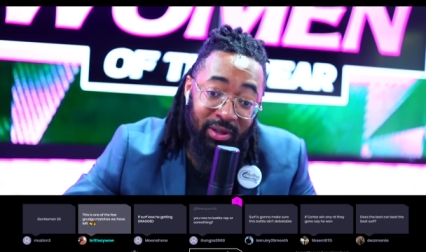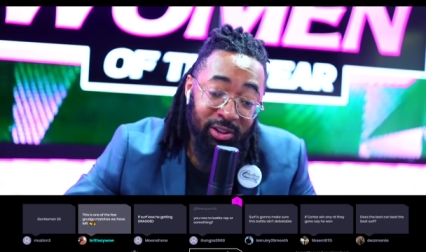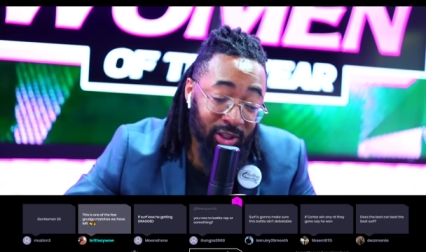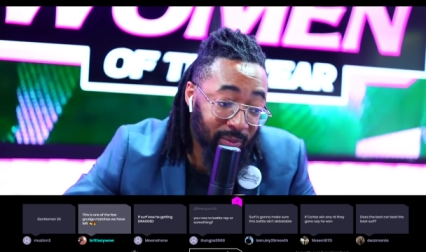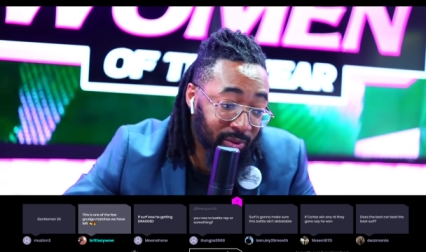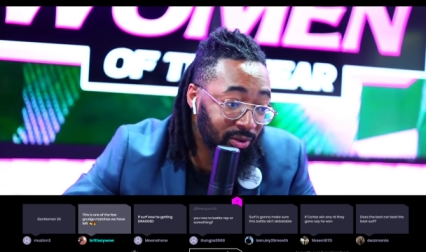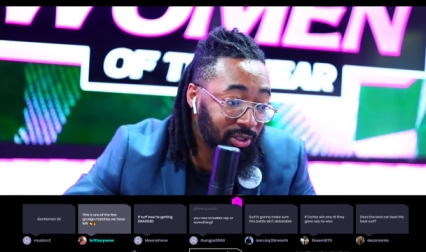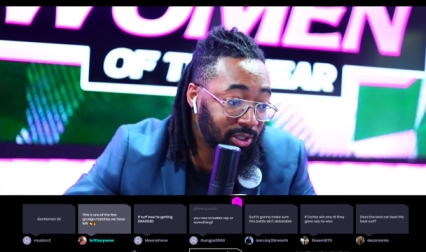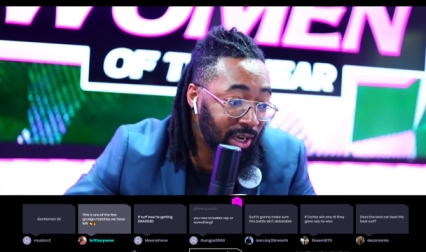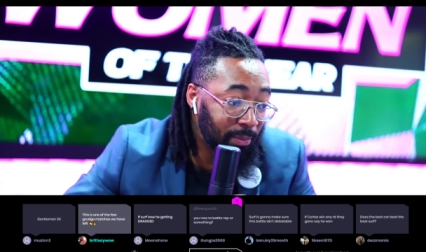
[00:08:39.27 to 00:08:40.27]
jumping on this
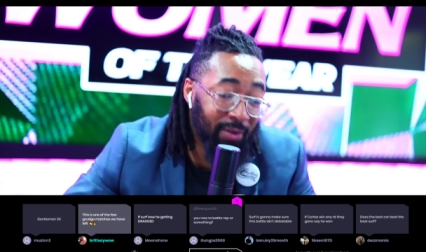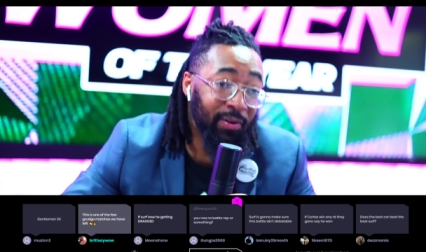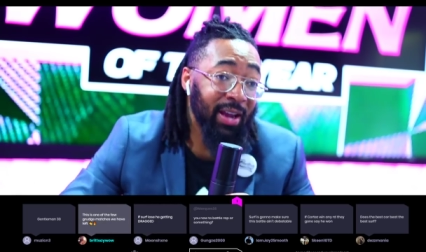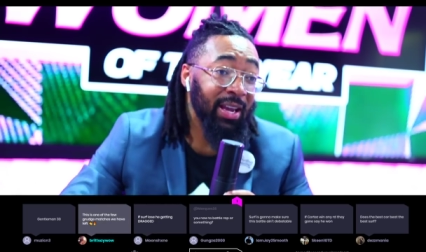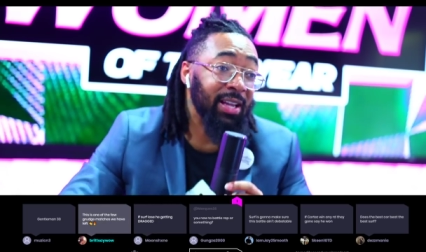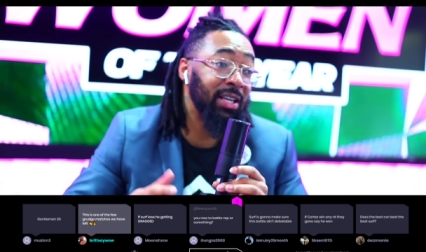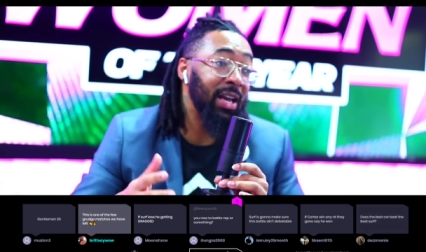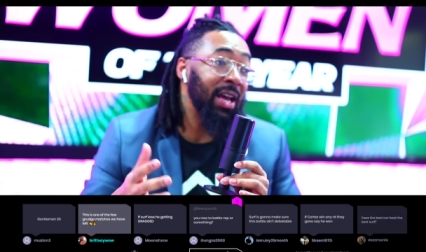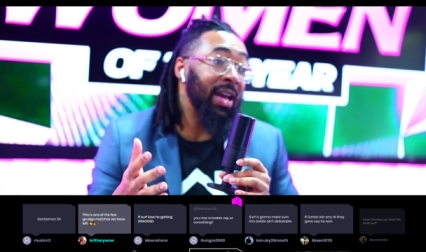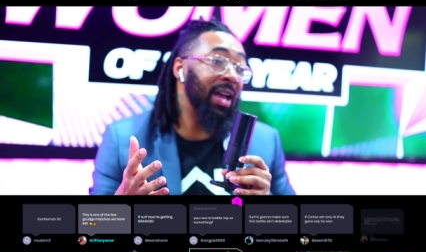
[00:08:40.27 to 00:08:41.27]
camera. In fact, it's
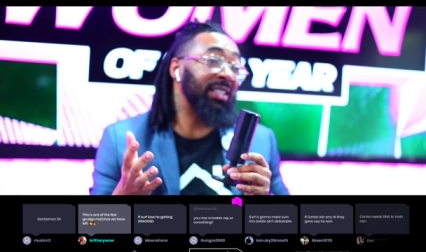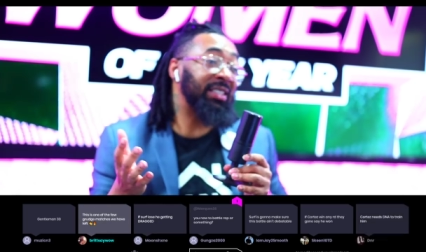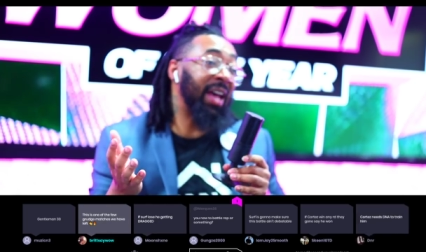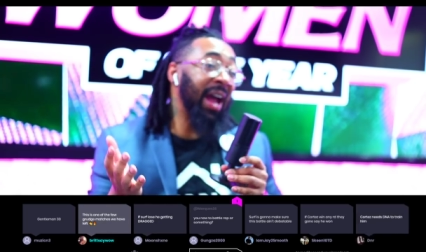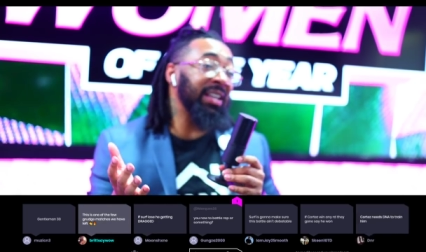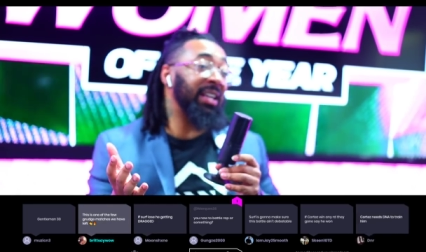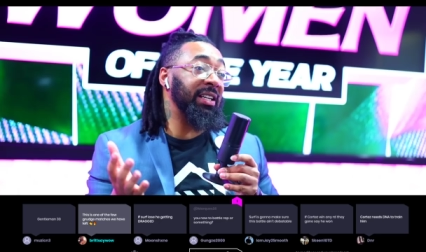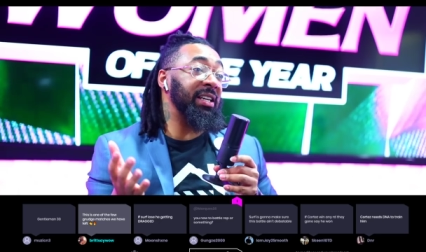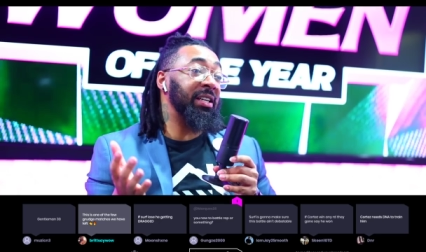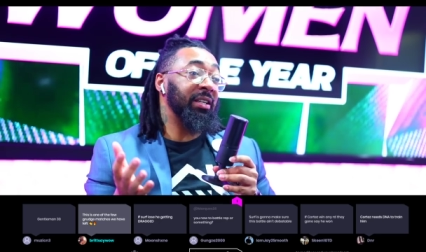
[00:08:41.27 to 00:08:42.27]
it's
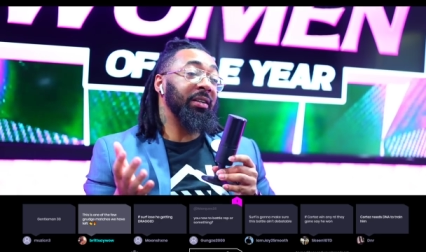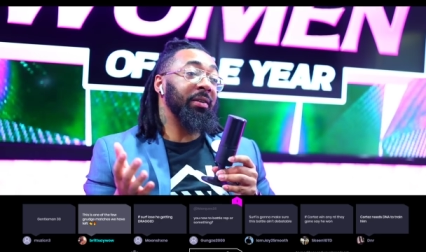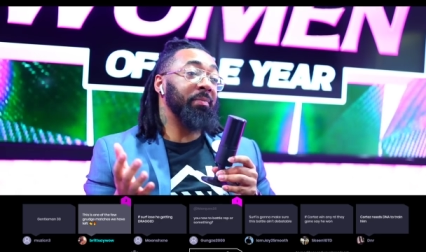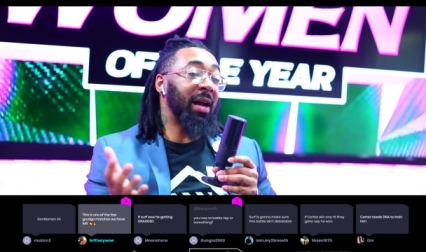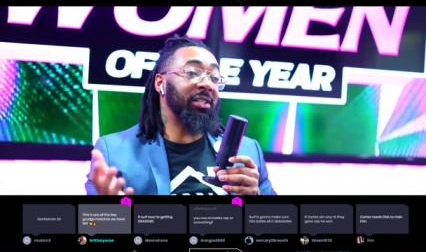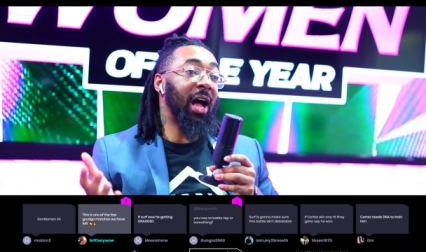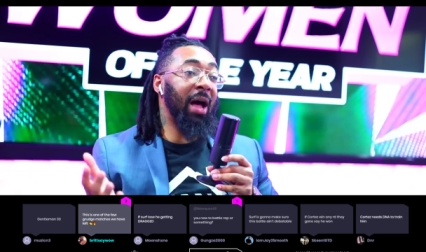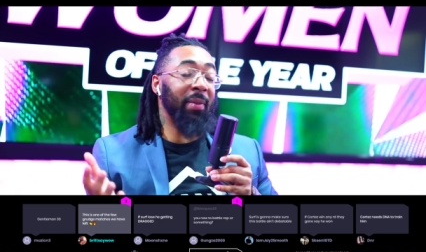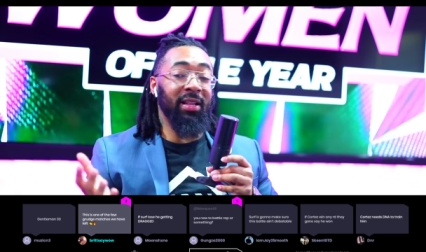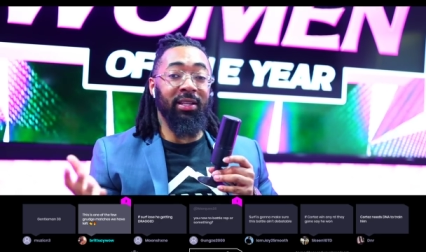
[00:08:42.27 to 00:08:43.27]
technically my
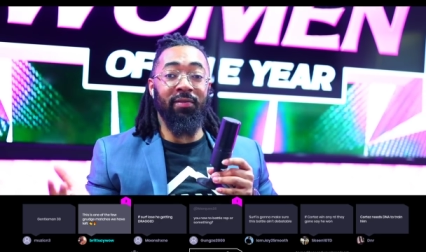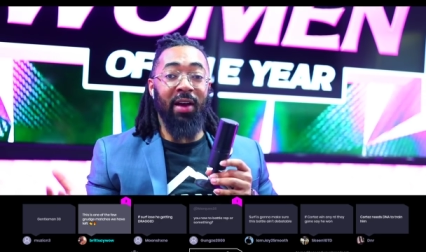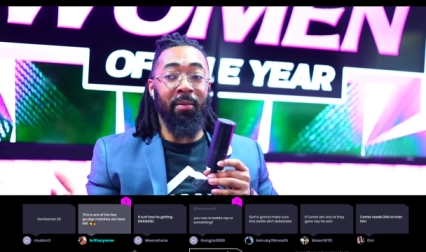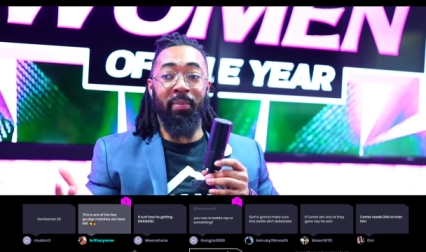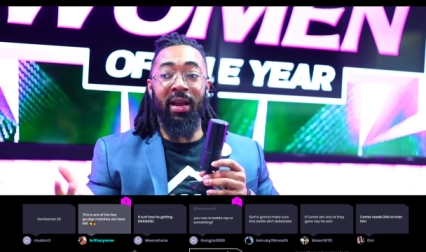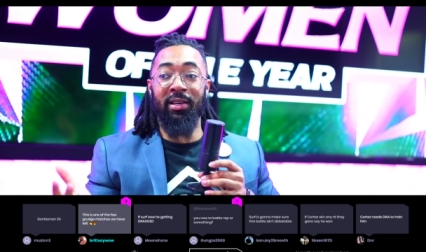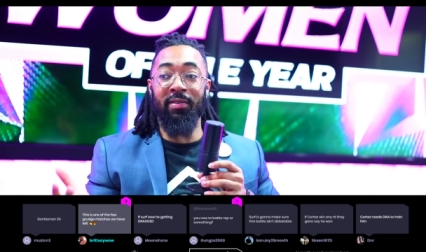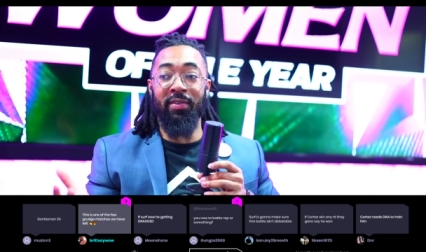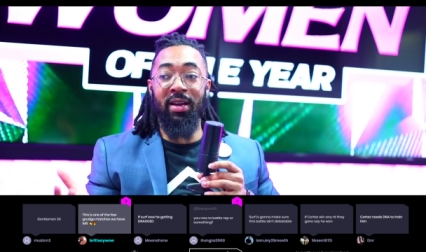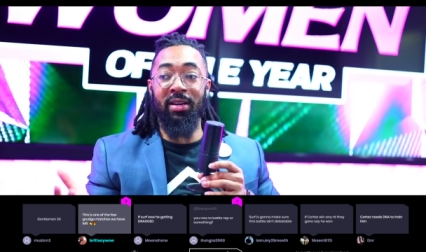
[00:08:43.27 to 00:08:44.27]
job at the I'm gonna be at the
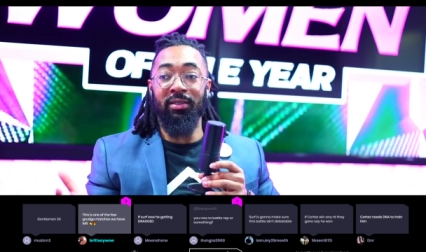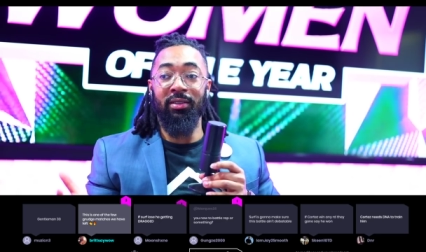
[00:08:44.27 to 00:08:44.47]
event.